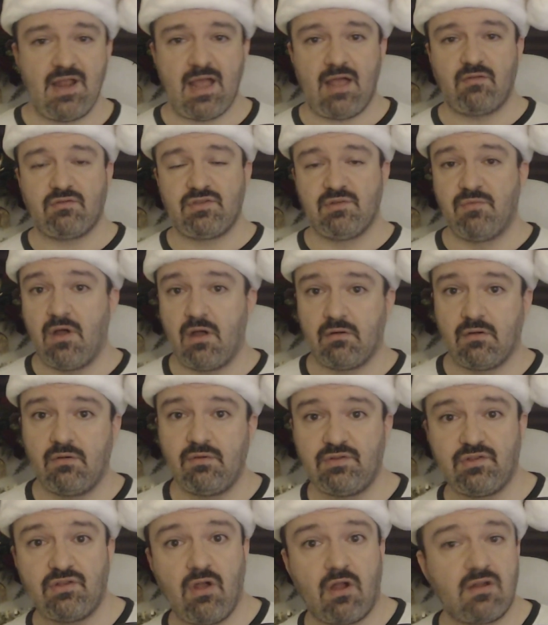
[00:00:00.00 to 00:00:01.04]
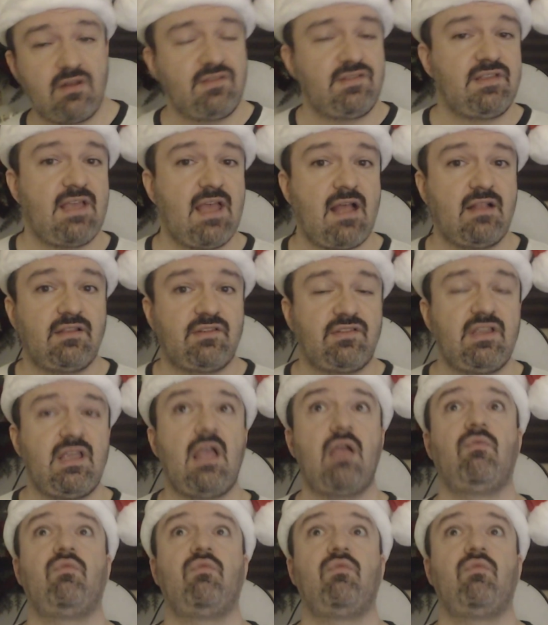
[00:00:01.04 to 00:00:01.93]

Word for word: Now, tomorrow, it's Guardians of the Galaxy,